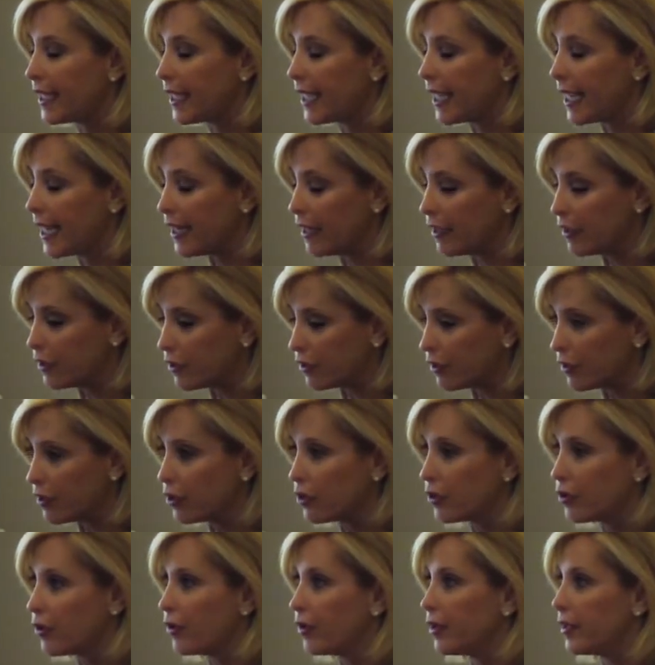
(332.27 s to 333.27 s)
and it's going to
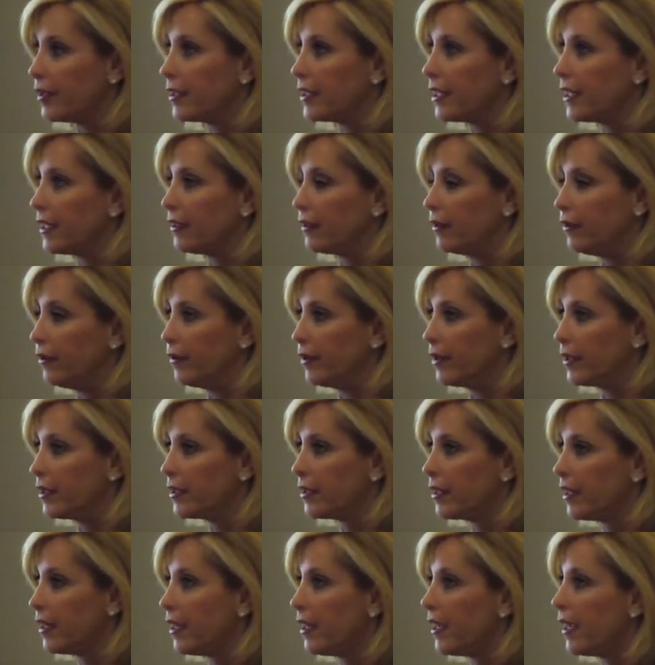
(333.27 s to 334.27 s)
start in St. Louis,
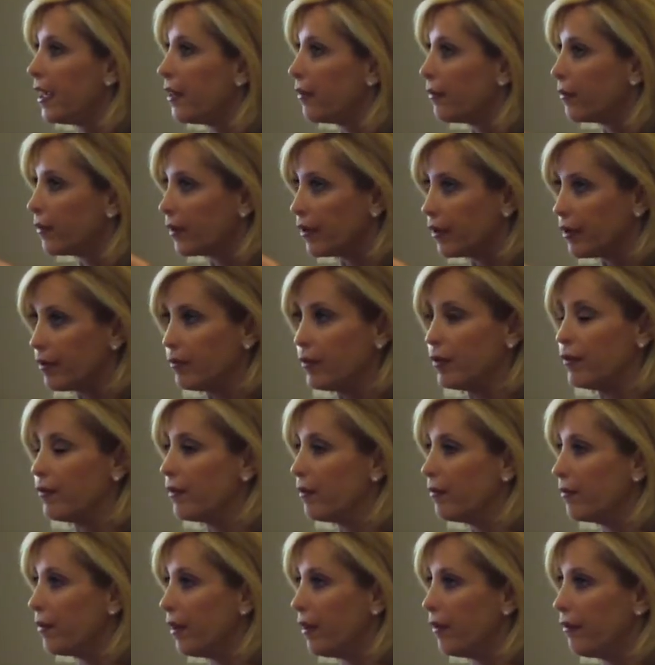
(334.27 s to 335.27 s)
and we're going to move the
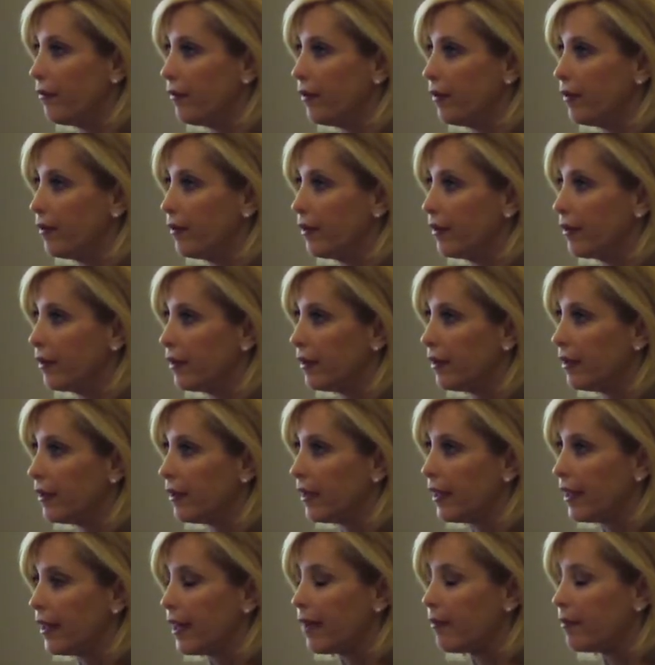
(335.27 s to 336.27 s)
ball forward.
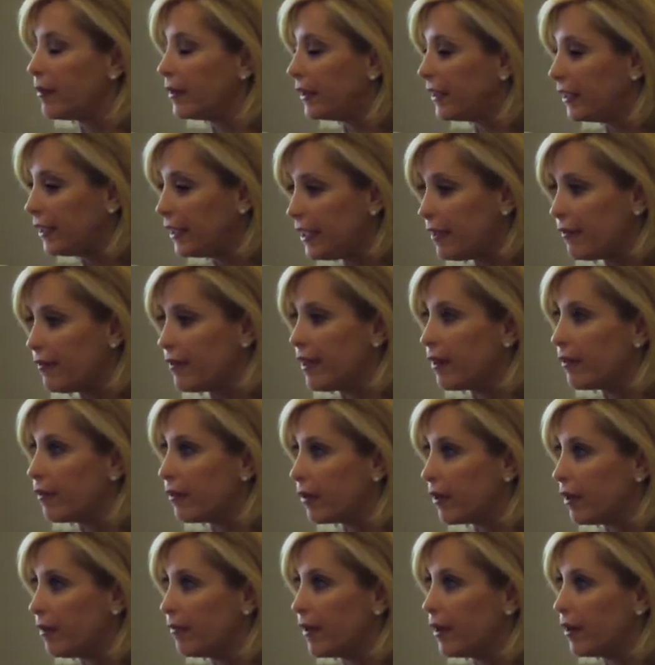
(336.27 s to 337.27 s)
And I believe that with
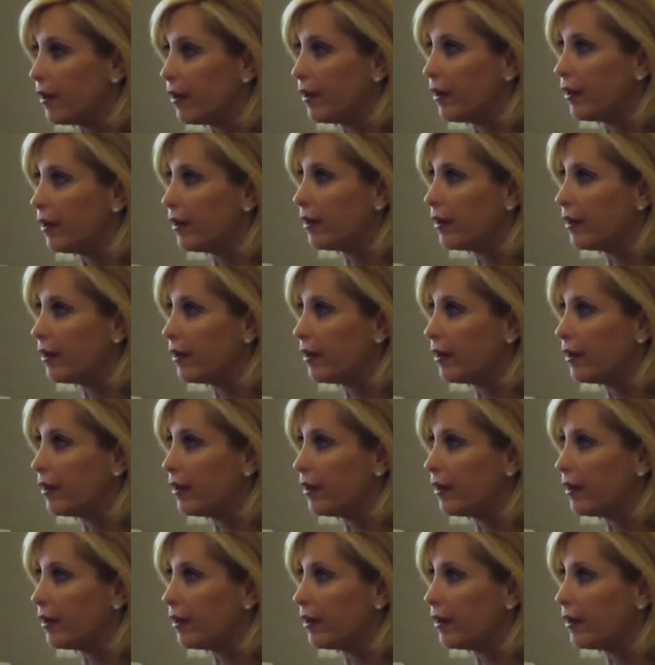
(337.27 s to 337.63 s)
all my heart.